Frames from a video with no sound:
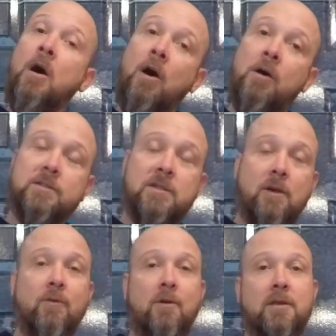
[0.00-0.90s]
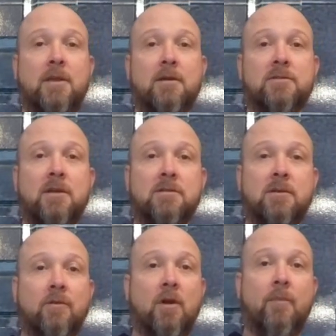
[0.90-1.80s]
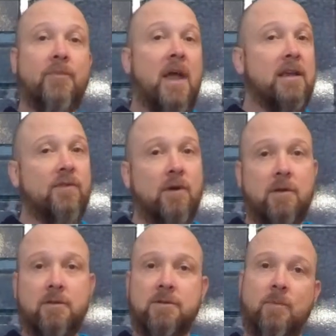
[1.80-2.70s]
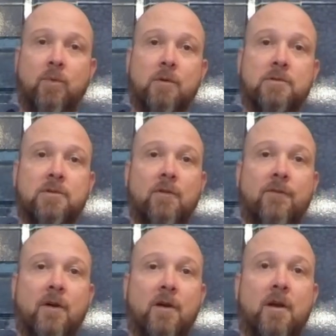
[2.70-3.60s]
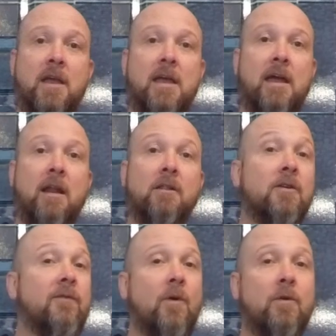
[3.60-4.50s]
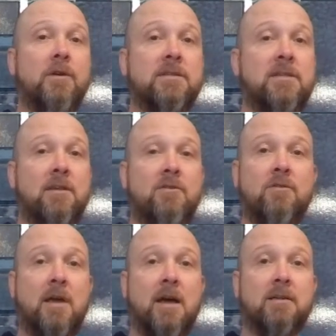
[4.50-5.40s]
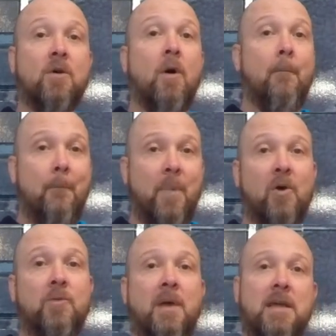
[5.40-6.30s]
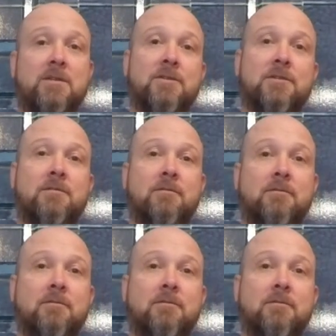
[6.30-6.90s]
Also on Gears, Guns, and Grub. Thanks for all the support so far, and I look forward to seeing you guys on both pages.